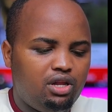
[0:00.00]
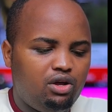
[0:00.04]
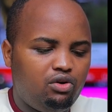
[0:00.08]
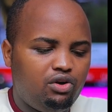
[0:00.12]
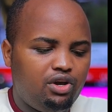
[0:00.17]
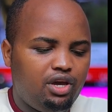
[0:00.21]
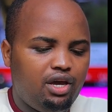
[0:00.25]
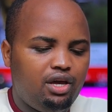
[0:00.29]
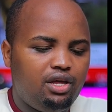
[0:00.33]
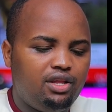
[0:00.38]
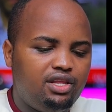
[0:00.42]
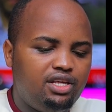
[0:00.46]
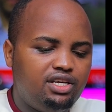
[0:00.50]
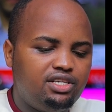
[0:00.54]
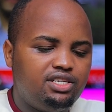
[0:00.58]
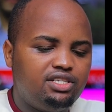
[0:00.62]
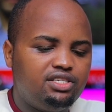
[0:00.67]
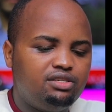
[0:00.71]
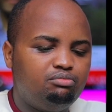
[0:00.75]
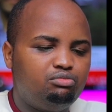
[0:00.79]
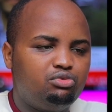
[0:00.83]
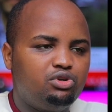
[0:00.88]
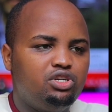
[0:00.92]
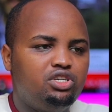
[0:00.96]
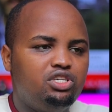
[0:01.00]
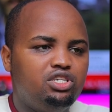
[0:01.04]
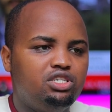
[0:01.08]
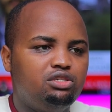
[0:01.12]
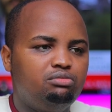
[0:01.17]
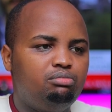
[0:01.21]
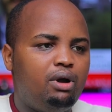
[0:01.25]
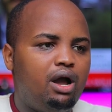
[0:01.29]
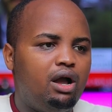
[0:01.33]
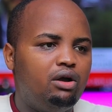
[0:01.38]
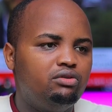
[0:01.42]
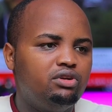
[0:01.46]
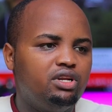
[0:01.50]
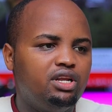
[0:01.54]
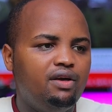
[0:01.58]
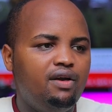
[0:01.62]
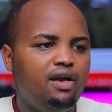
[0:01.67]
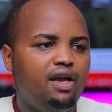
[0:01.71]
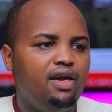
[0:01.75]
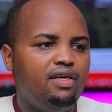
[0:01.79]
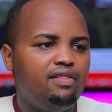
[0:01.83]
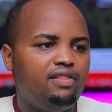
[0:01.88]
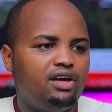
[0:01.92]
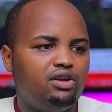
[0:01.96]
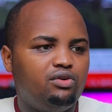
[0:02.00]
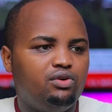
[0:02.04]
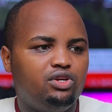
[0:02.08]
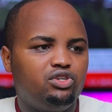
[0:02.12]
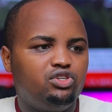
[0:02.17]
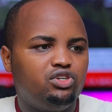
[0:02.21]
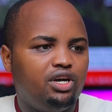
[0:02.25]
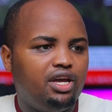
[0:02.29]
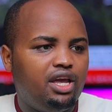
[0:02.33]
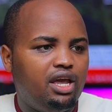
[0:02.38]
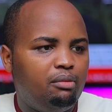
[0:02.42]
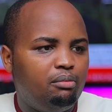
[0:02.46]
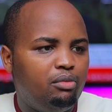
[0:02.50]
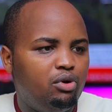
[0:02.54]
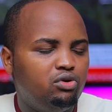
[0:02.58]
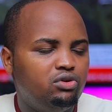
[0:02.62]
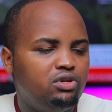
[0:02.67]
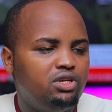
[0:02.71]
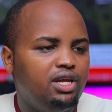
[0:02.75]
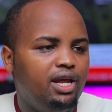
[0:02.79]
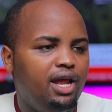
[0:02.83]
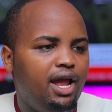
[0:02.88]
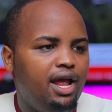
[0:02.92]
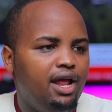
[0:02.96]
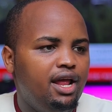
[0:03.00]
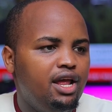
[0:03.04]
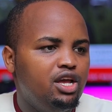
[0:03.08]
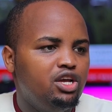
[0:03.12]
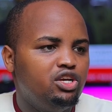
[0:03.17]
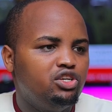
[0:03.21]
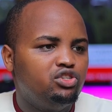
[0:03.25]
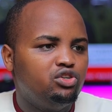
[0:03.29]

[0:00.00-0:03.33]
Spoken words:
Okay, this is British pound that we're talking about here.